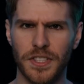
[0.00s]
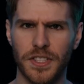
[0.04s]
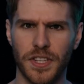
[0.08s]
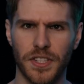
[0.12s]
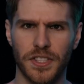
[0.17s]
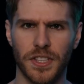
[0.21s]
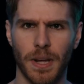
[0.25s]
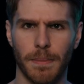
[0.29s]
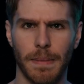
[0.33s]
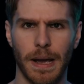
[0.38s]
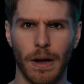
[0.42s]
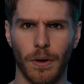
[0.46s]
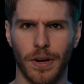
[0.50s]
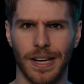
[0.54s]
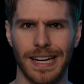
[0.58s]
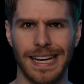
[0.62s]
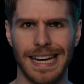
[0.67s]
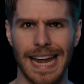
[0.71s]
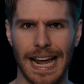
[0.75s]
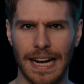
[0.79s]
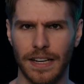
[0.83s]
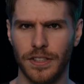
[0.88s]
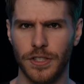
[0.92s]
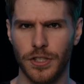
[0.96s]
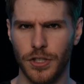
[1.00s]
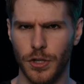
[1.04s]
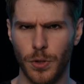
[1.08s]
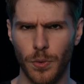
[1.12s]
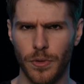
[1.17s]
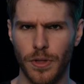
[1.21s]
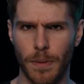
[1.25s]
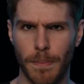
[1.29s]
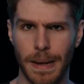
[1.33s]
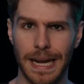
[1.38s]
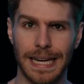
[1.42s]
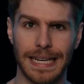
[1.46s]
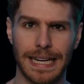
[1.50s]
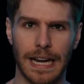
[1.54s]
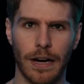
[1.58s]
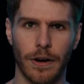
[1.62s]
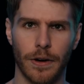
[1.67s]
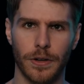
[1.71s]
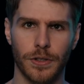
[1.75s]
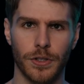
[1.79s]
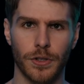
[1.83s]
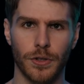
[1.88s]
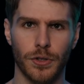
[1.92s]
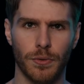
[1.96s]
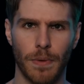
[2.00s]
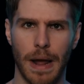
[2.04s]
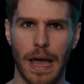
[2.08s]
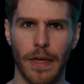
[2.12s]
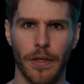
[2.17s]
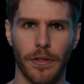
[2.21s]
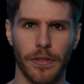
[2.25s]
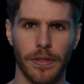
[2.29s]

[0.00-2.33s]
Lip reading: to somehow connect to the main characters rather